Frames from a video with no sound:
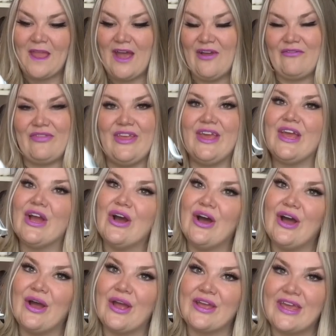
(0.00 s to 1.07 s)
of the
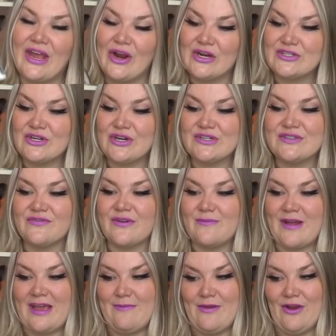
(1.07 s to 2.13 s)
characters from
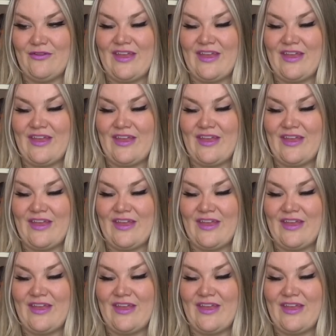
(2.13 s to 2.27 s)
Nightmare.